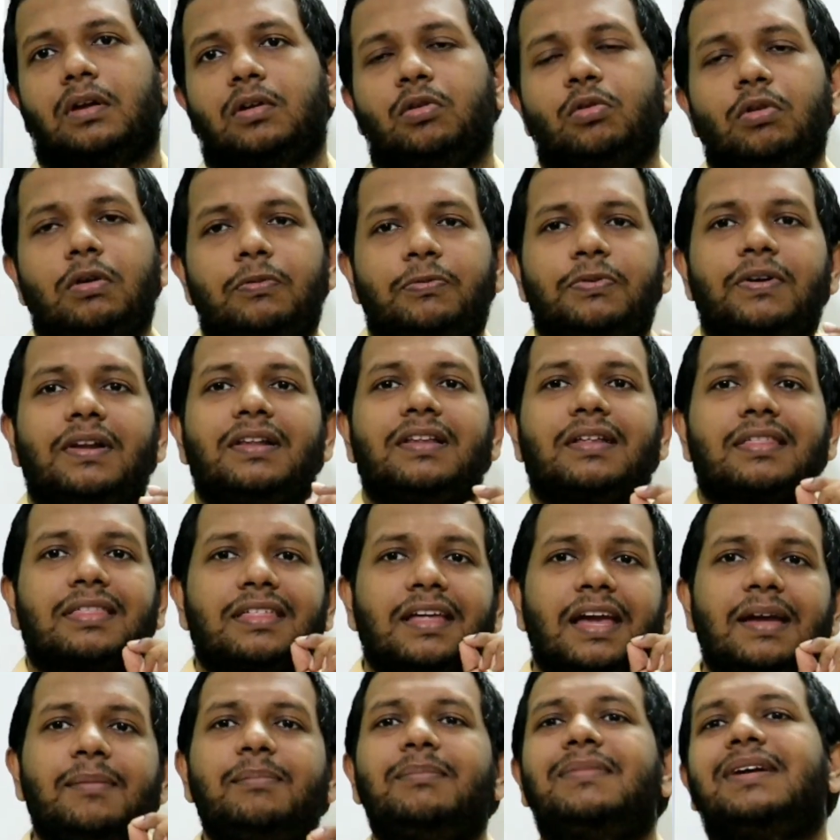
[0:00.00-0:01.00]
you will feel the
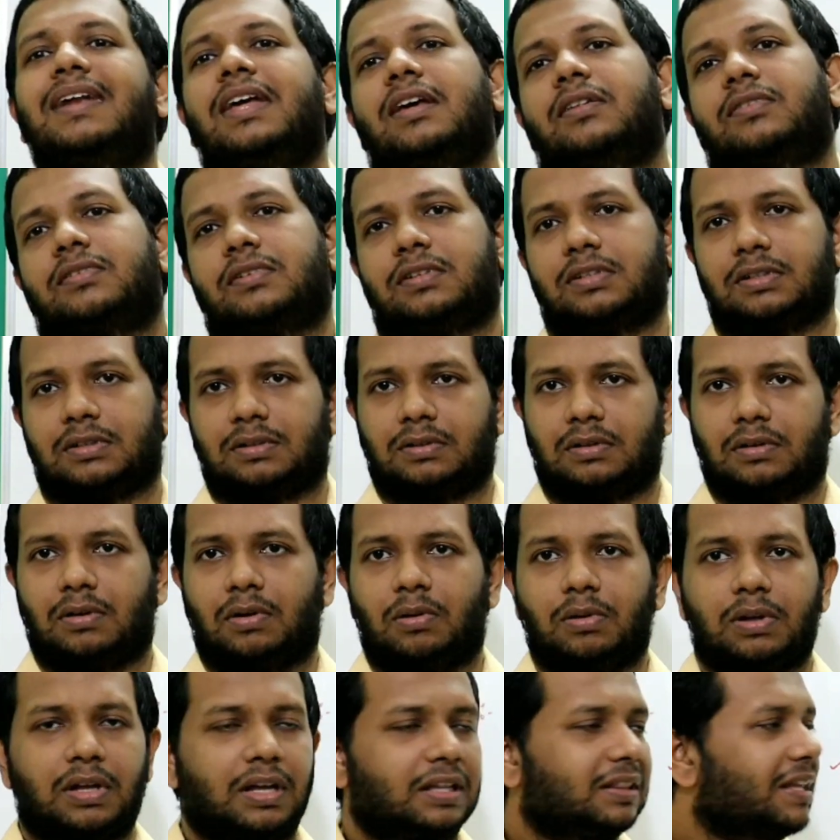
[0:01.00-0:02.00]
same taste.
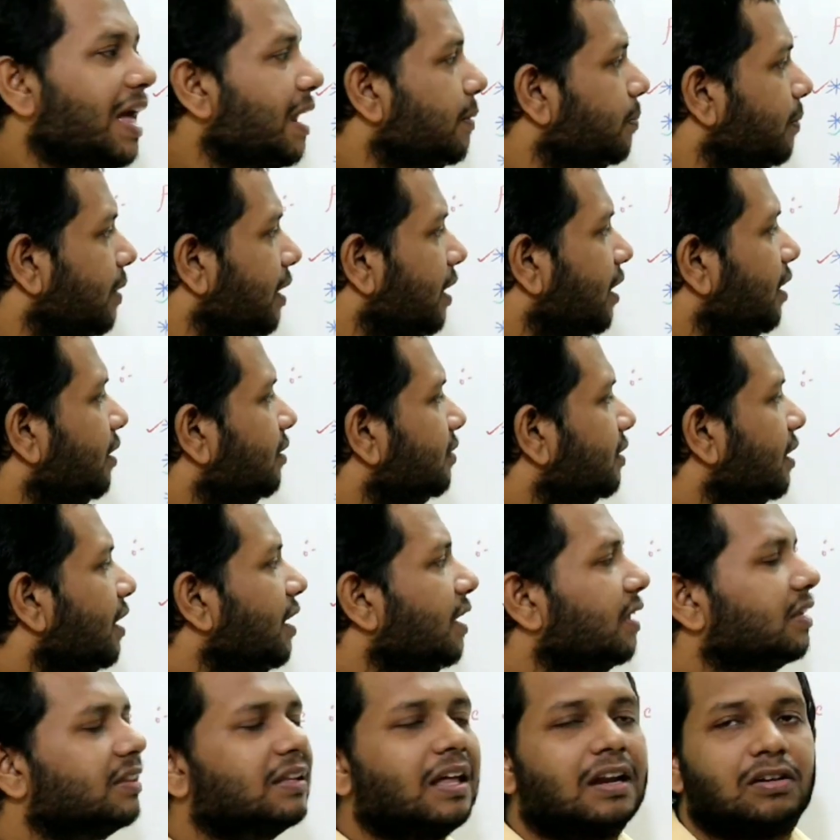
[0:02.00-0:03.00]
Okay, that means
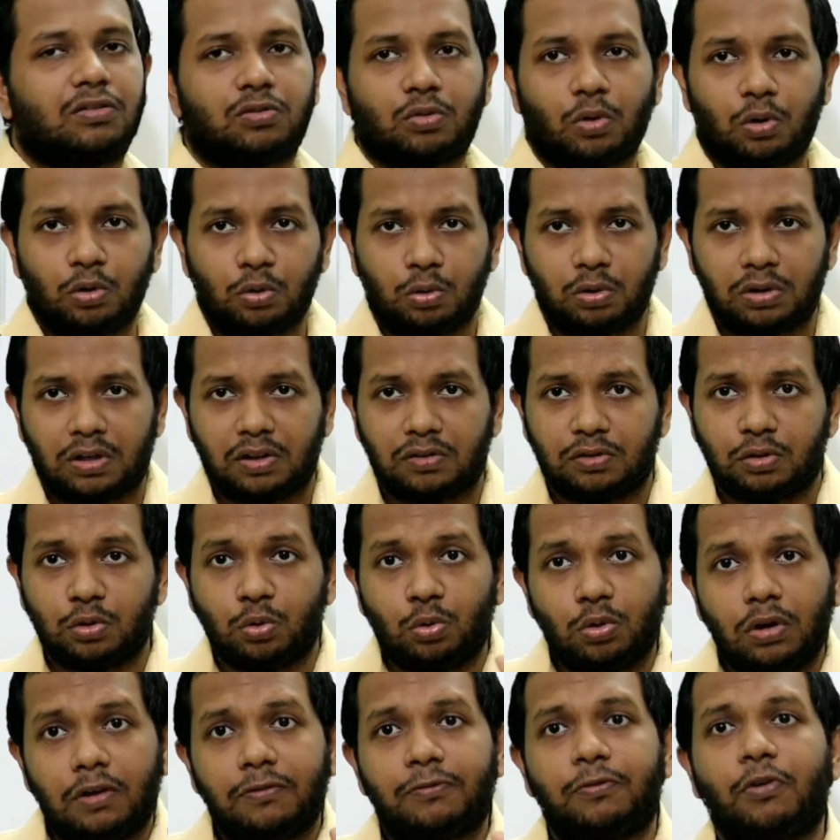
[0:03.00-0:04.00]
that solute is
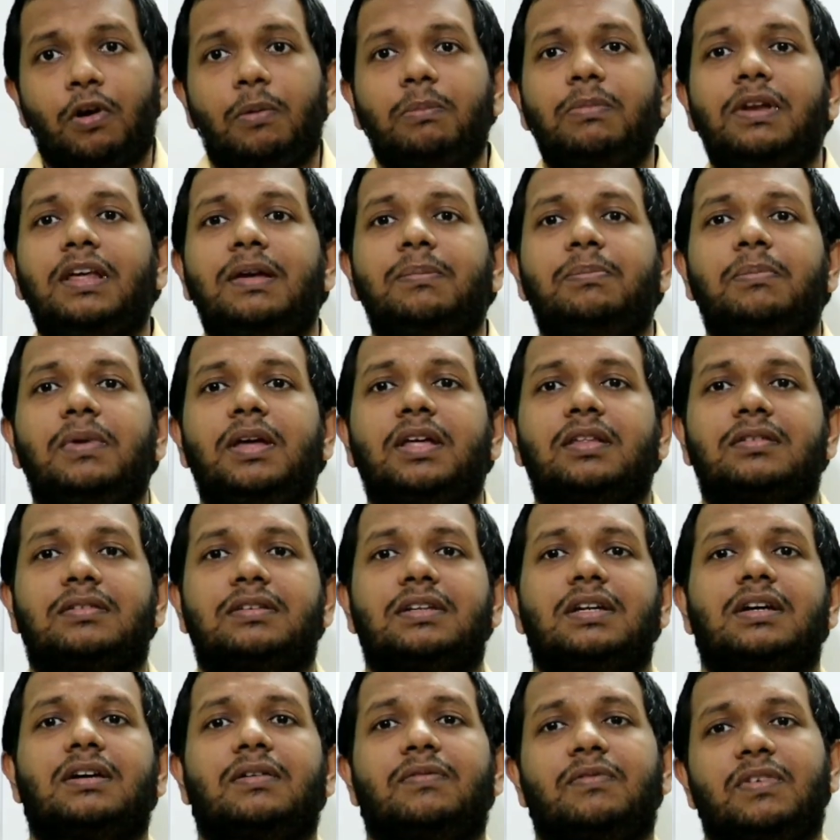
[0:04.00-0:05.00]
uniformly
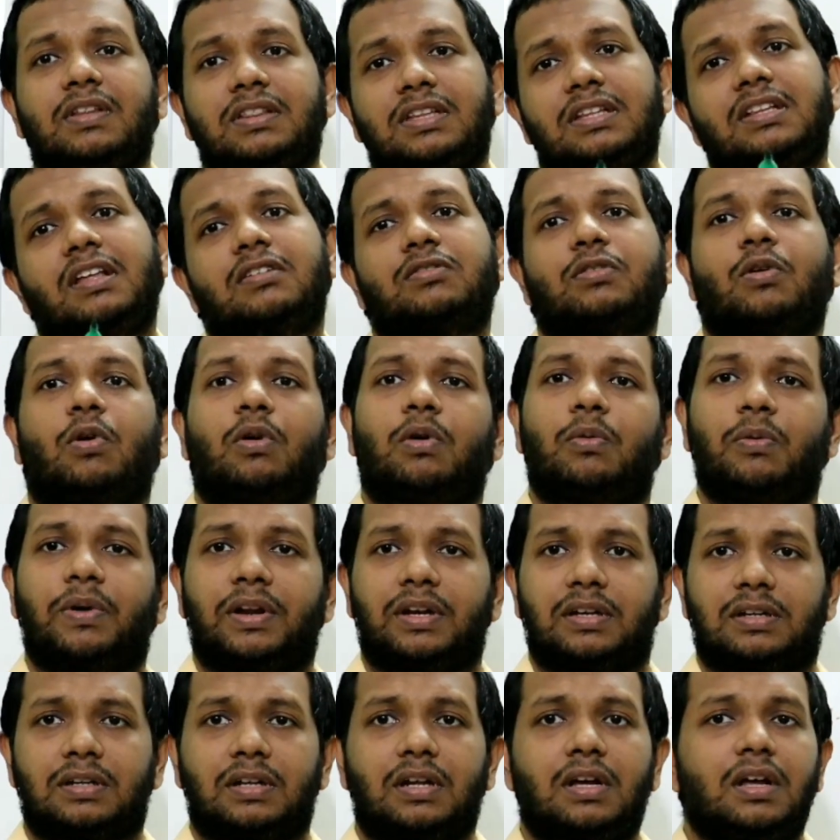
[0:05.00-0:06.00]
mixed with the
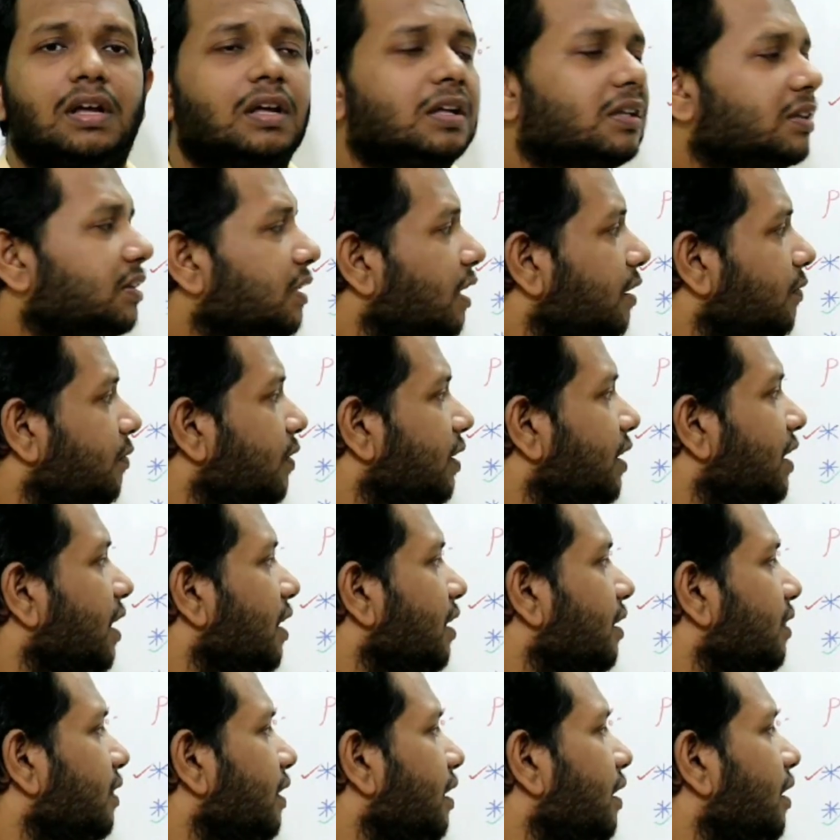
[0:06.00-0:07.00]
solvent. Then we
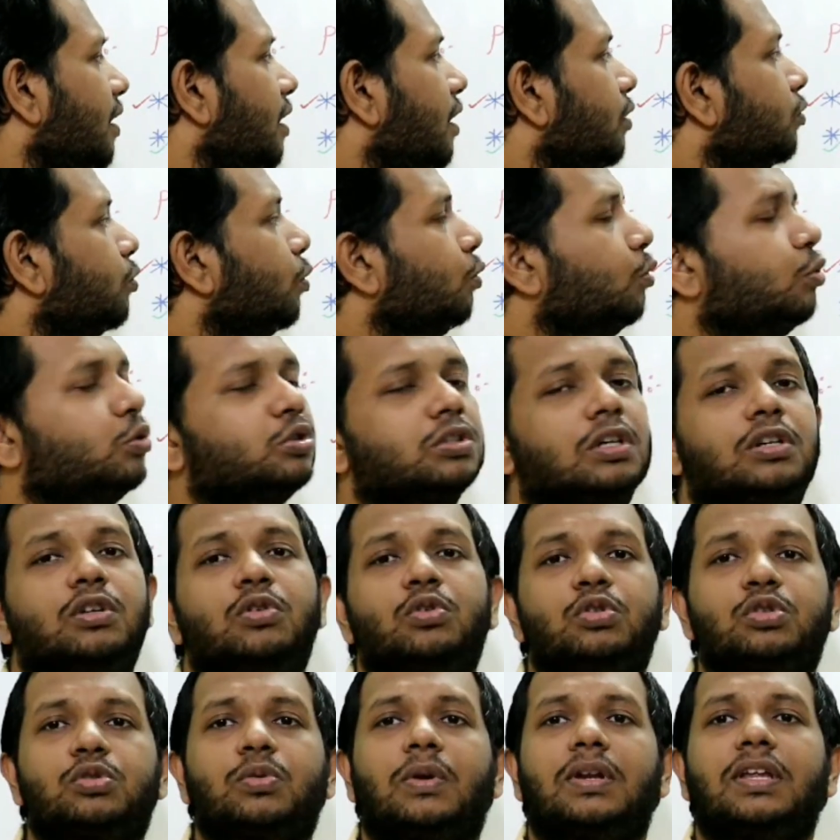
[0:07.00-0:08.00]
can say a solution
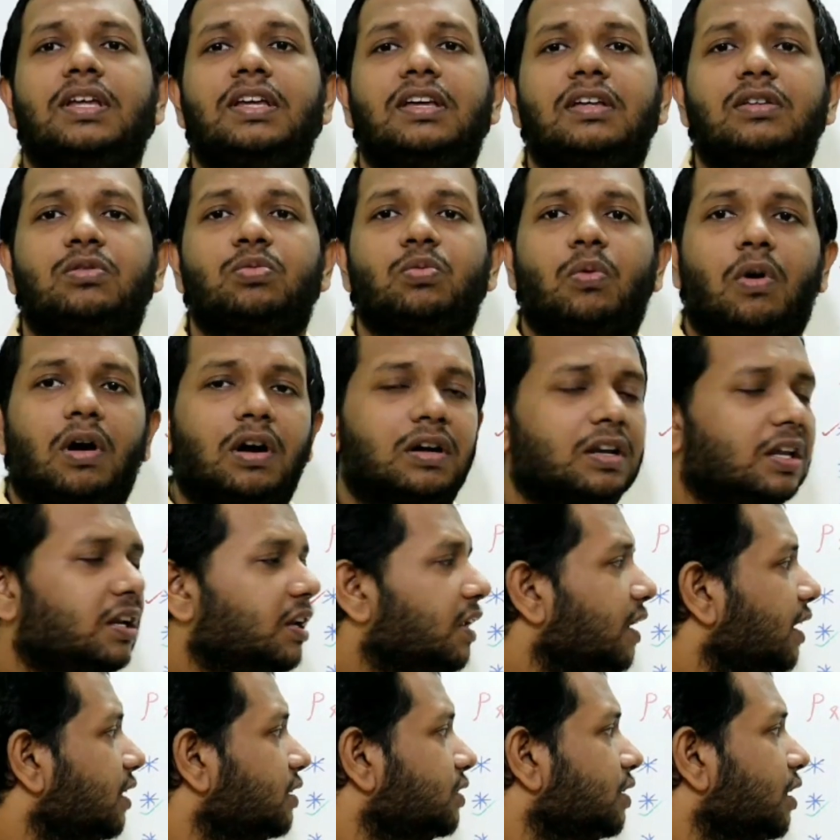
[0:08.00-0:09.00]
usually is what
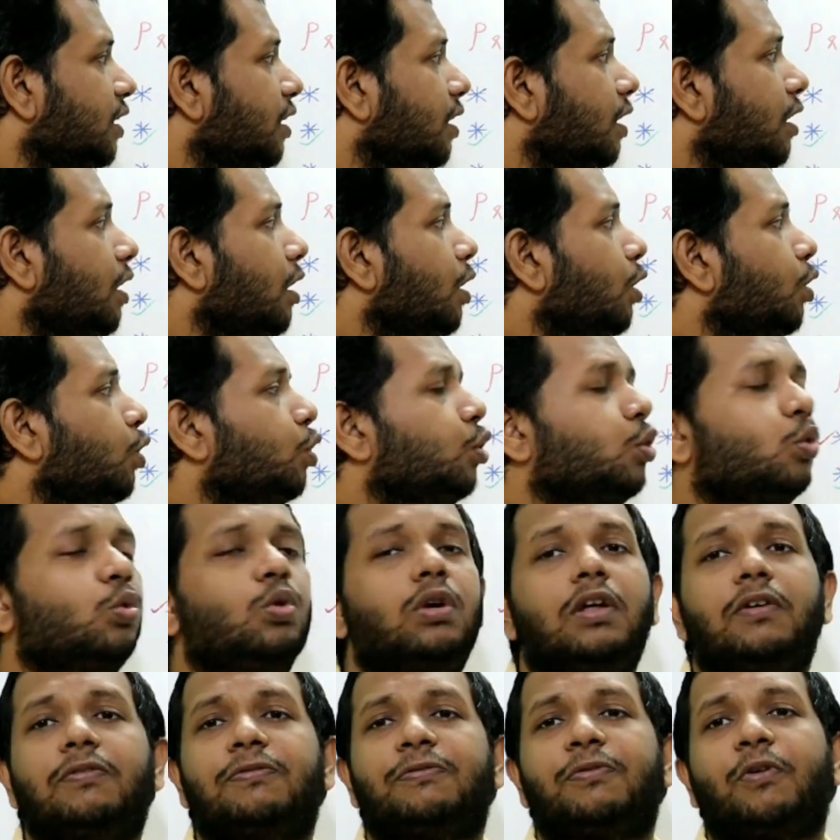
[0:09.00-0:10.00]
in nature?
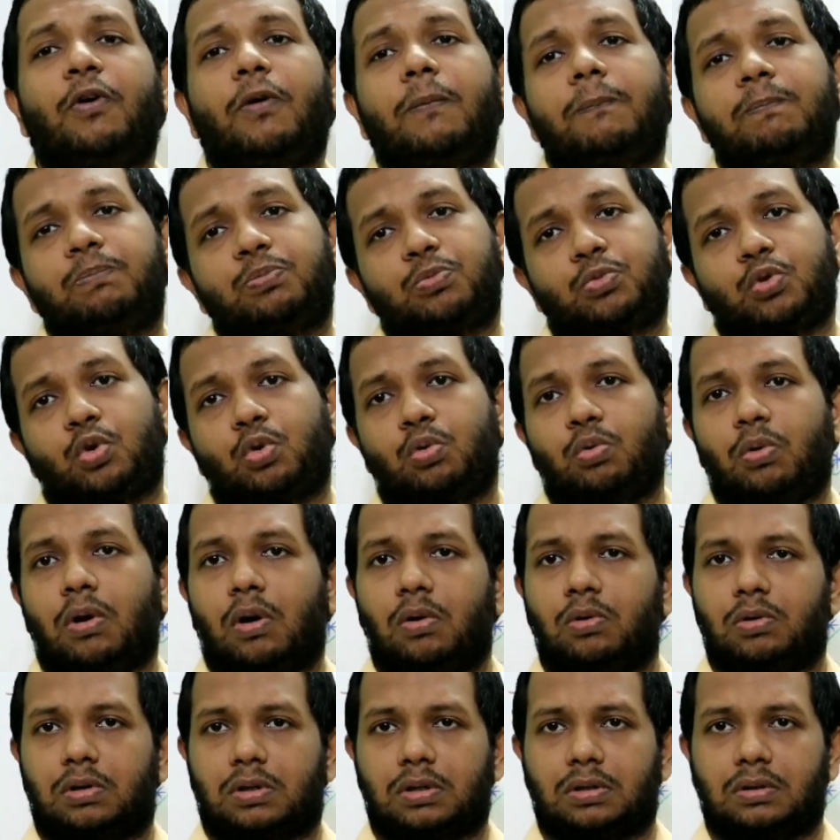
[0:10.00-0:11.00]
Uniform
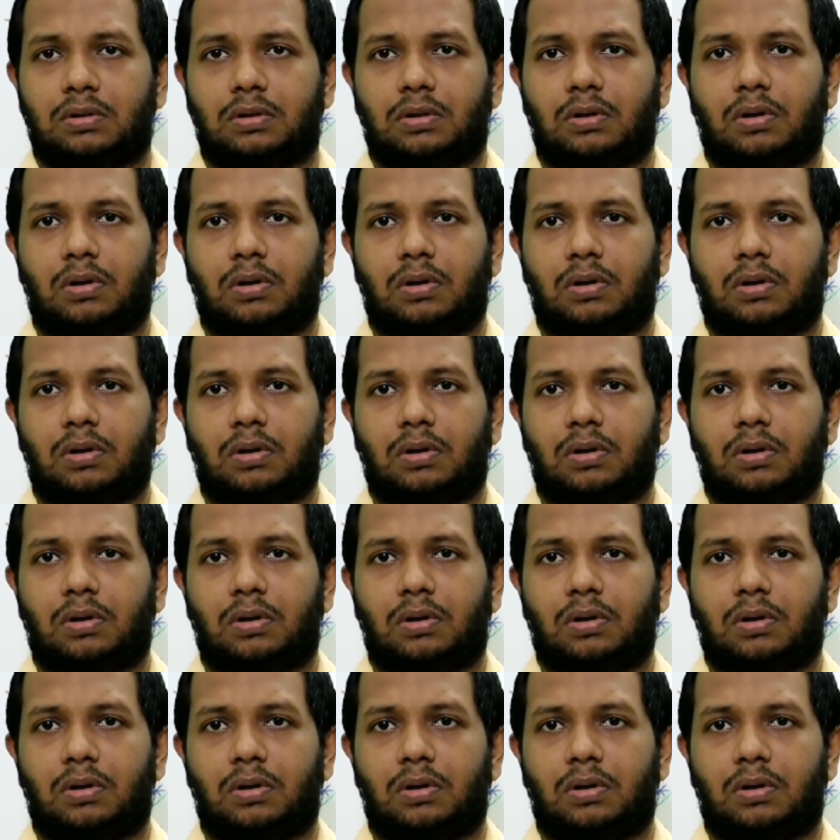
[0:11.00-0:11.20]
throughout.